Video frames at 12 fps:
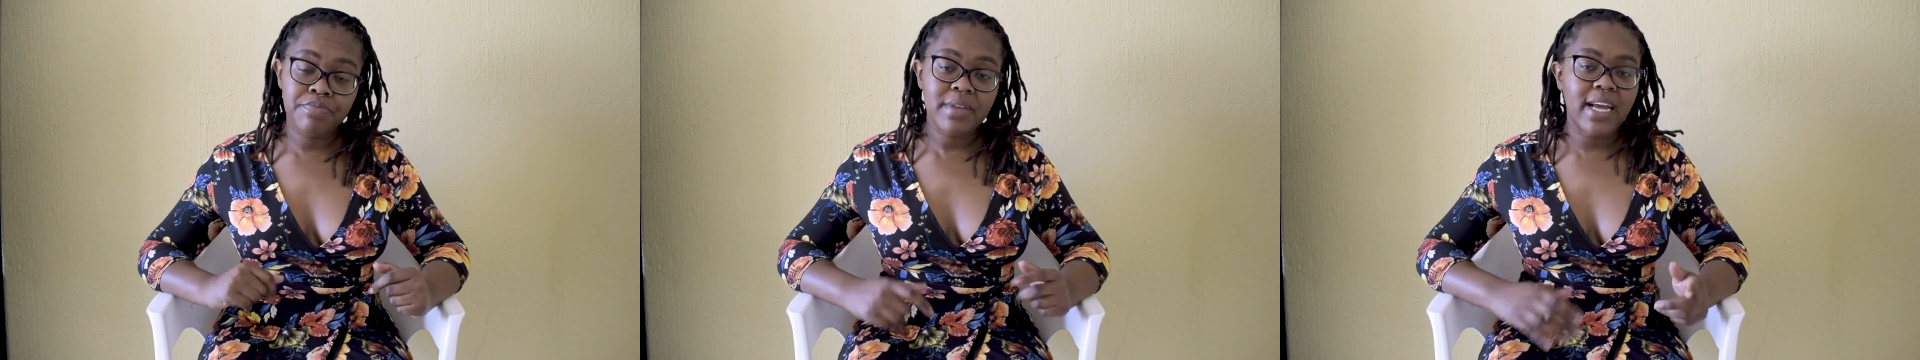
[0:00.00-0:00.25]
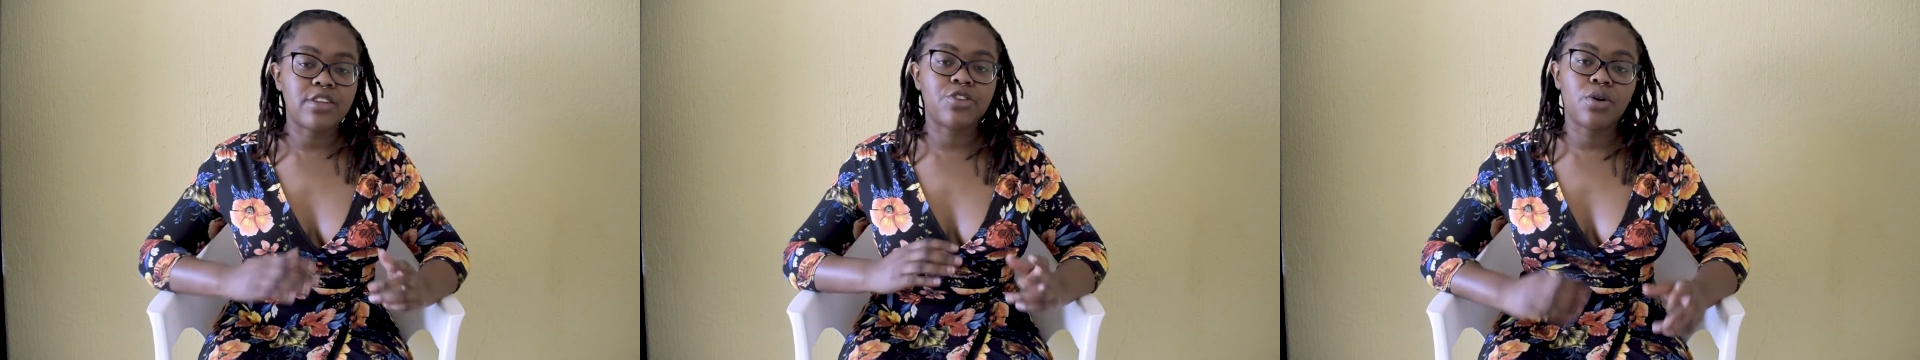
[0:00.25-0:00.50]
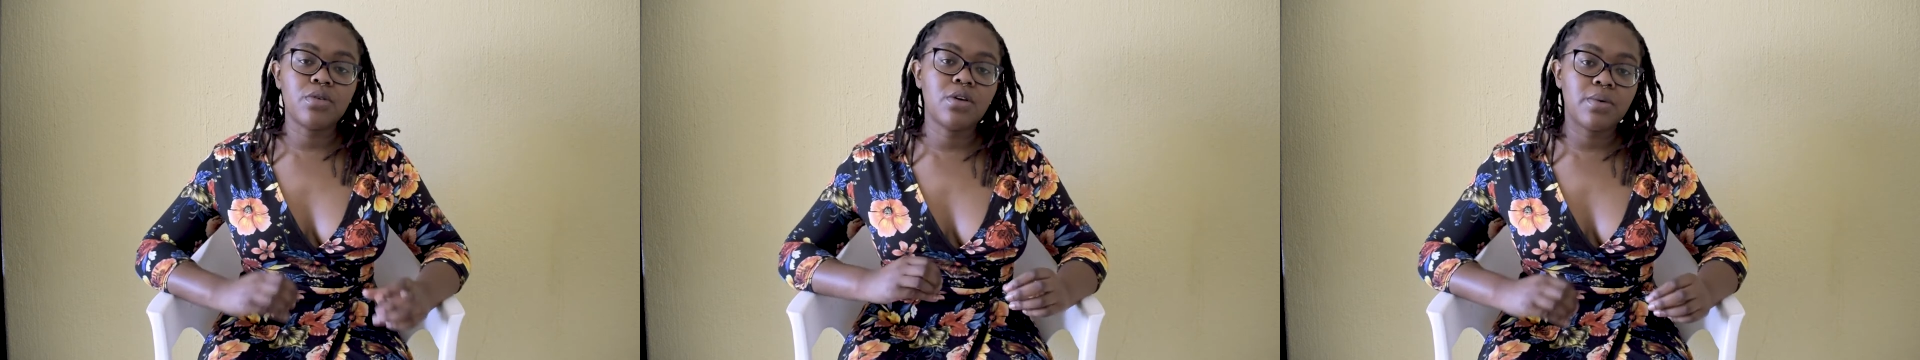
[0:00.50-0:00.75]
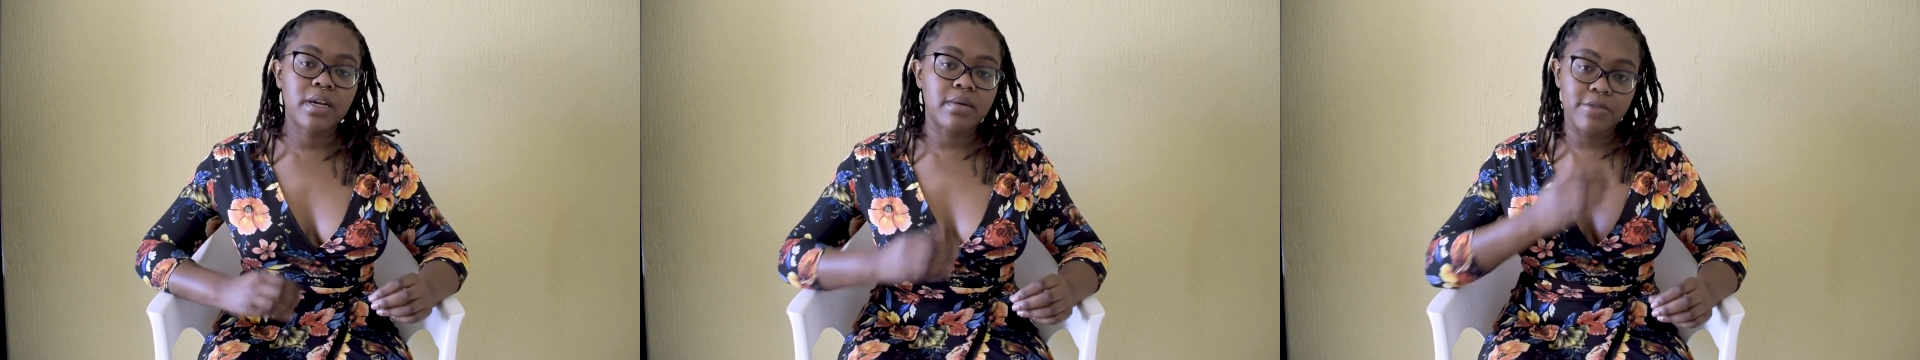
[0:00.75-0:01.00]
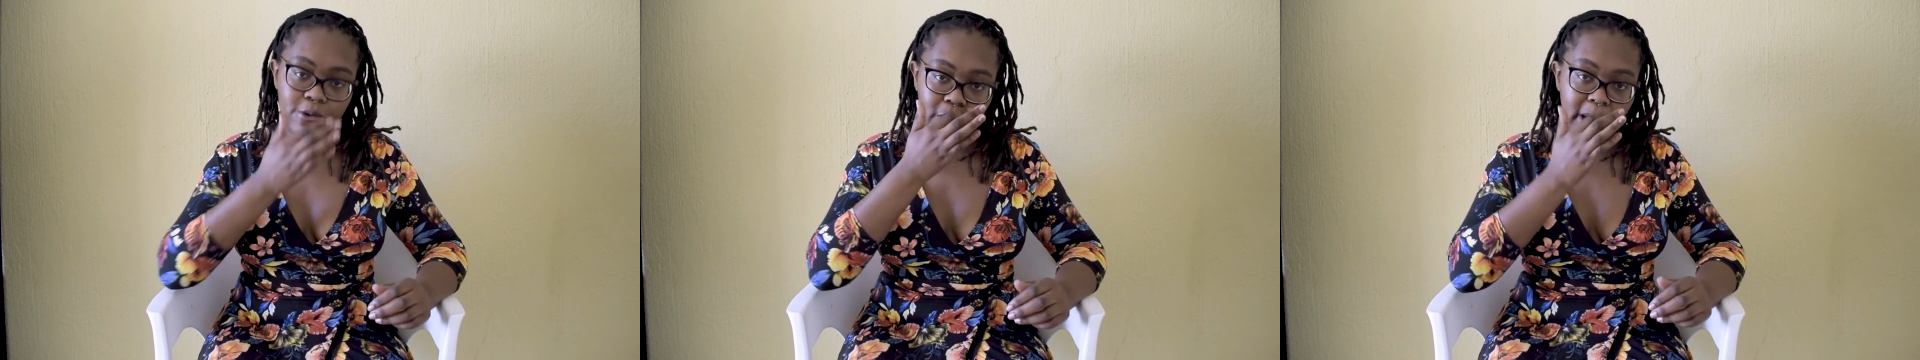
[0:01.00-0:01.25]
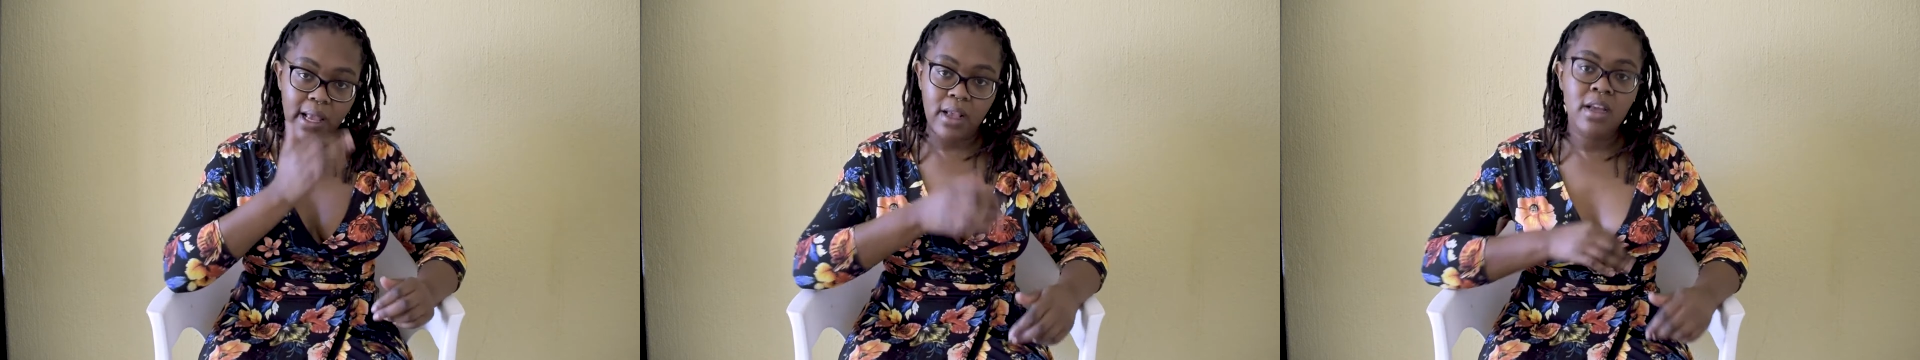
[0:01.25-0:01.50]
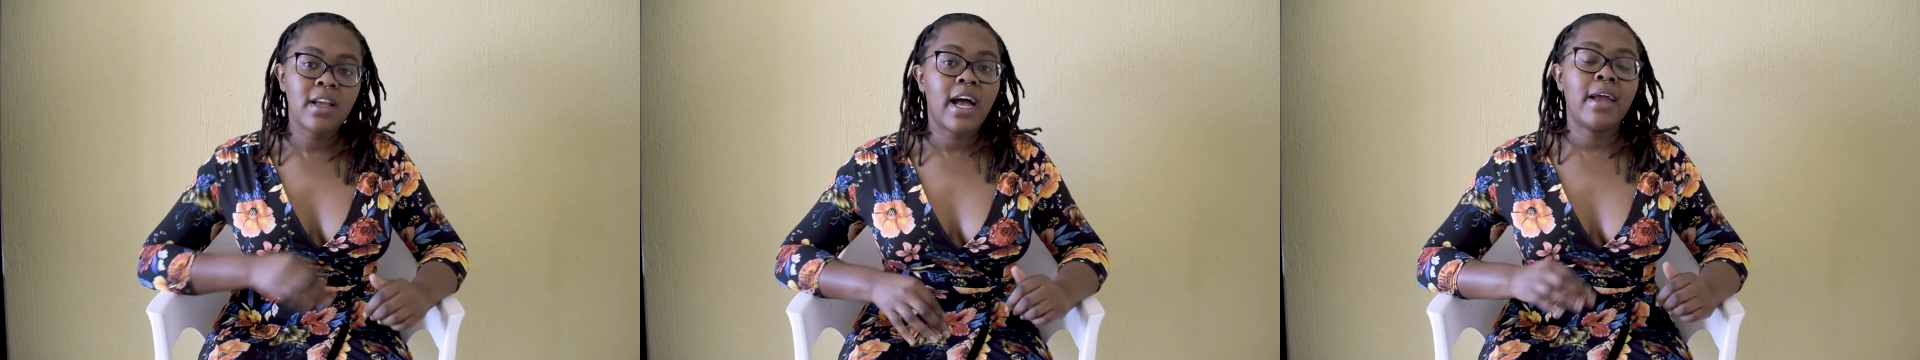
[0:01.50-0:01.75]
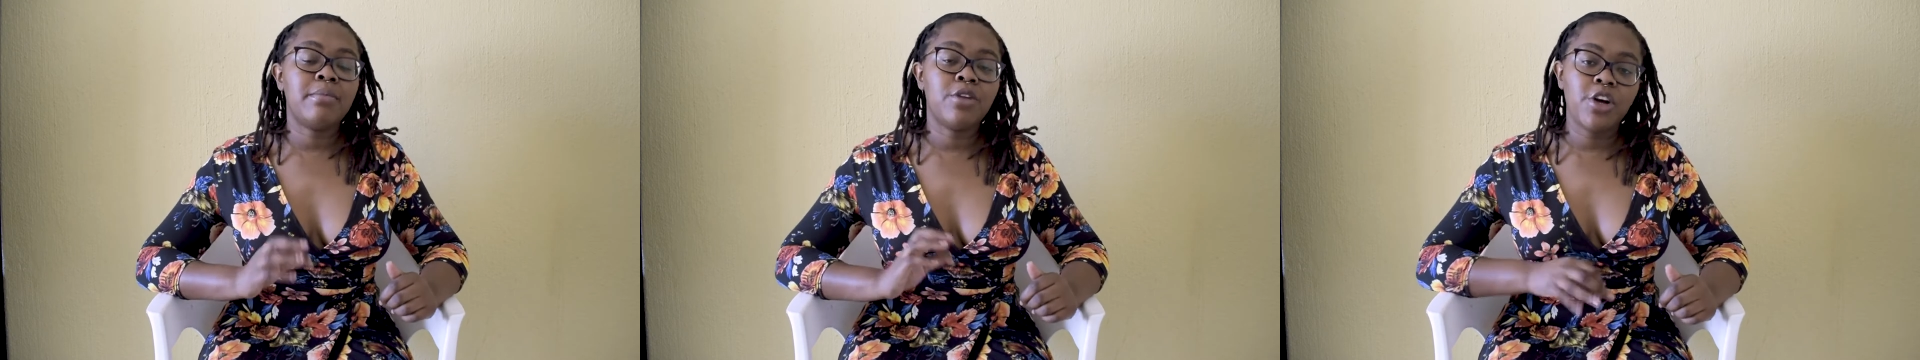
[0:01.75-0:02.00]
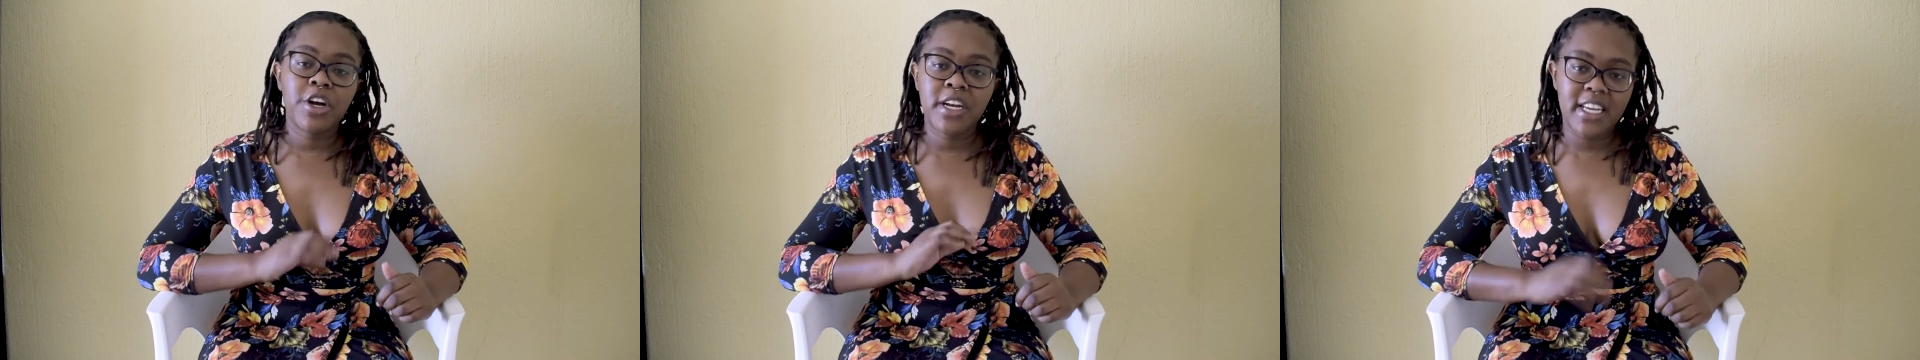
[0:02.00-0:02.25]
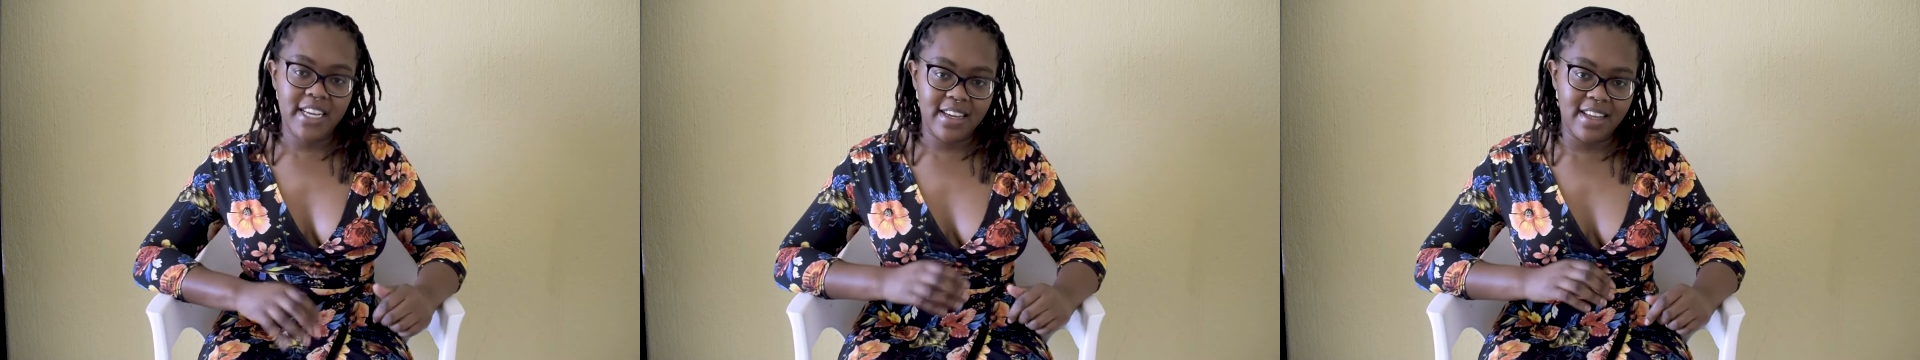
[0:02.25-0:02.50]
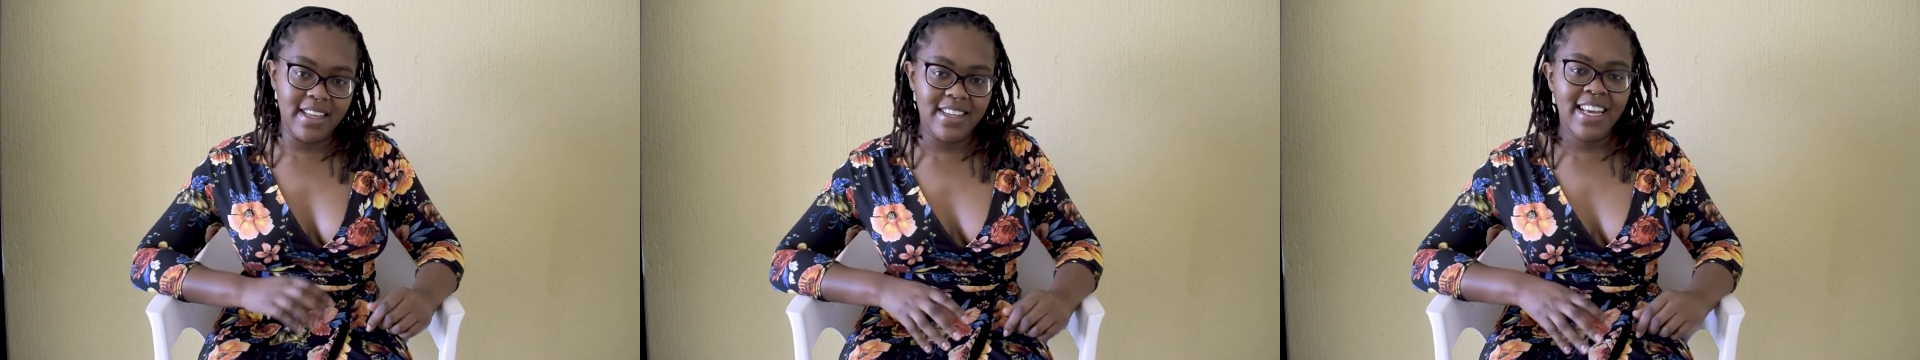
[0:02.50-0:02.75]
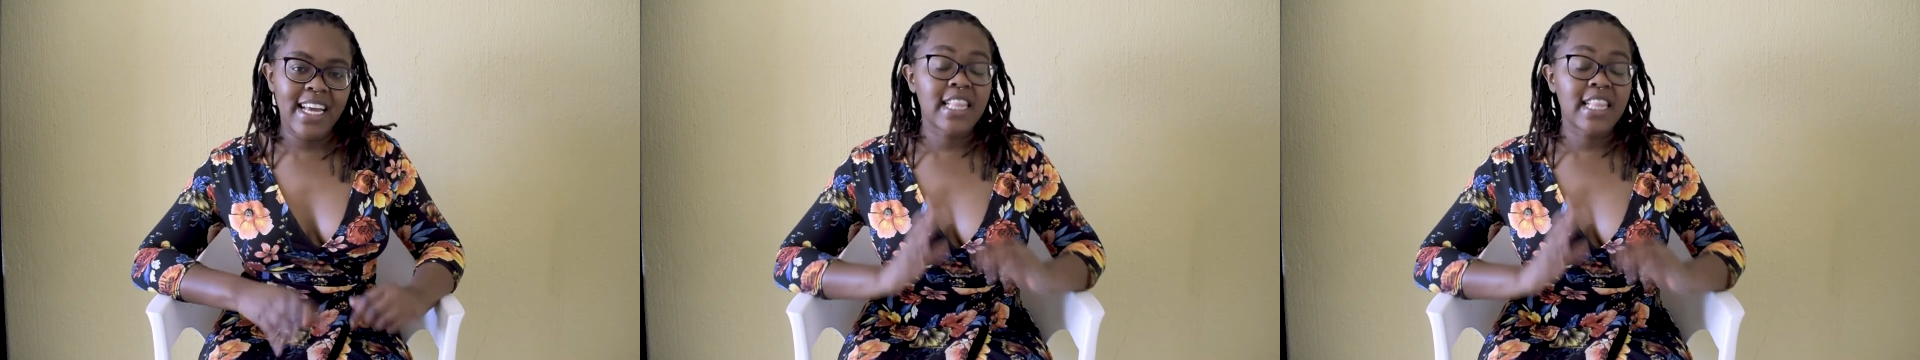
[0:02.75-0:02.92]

I don't know what I'm doing. I'm learning.